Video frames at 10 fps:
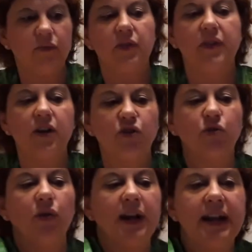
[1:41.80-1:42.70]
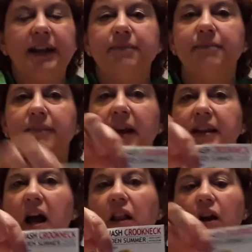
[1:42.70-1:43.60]
There's green and
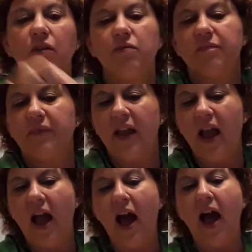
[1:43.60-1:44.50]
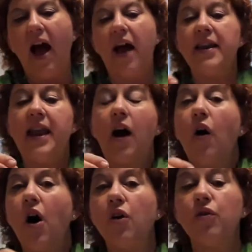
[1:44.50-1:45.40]
yellow. Now
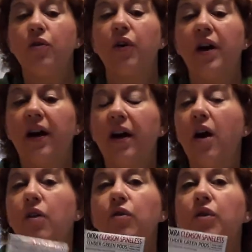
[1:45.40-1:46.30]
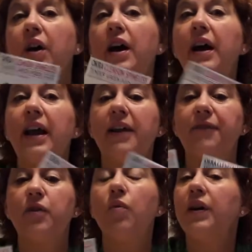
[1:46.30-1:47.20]
okra. Okra, if
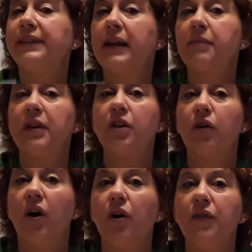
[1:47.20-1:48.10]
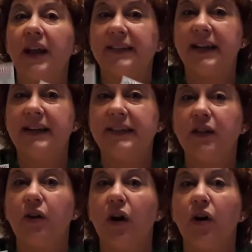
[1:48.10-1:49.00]
you want something to grow that's easy to
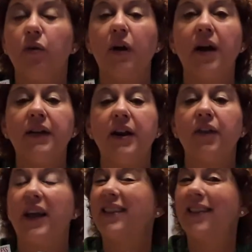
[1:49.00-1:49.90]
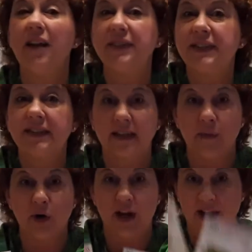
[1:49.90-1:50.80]
grow around here that loves the
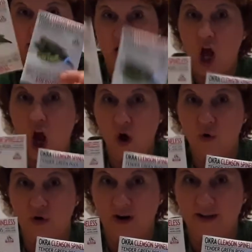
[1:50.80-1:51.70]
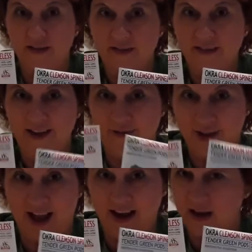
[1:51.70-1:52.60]
summer heat, okra. If you
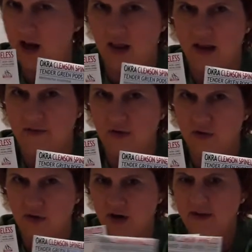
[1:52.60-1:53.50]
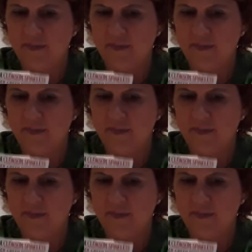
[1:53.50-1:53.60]
like it, I love okra.